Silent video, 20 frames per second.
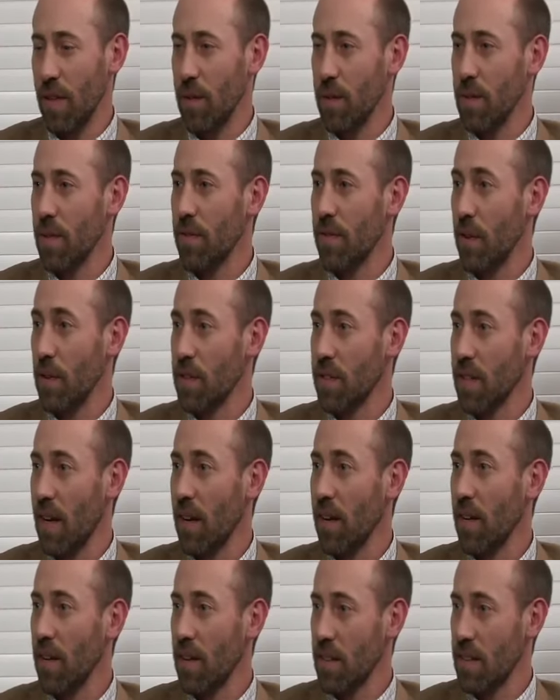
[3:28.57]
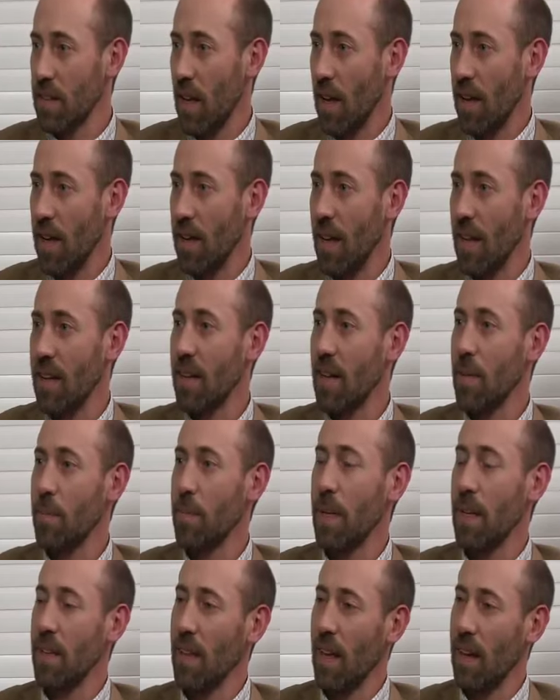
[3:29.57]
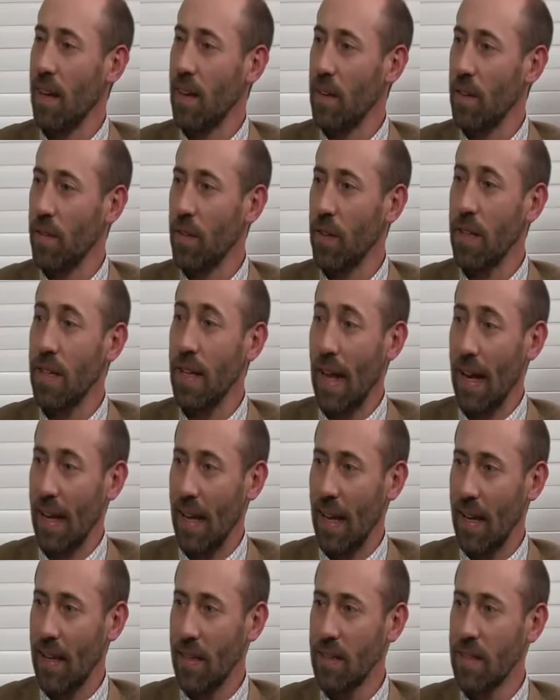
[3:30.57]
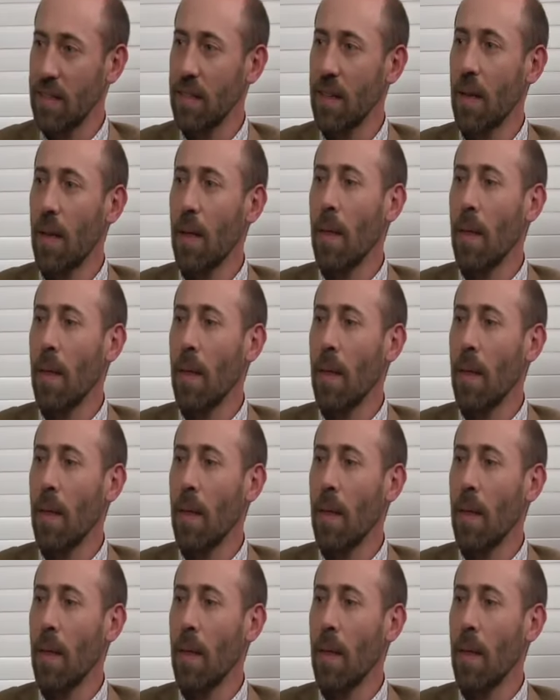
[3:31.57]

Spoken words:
He was the first editor of the Sun and ended up being the editor for decades.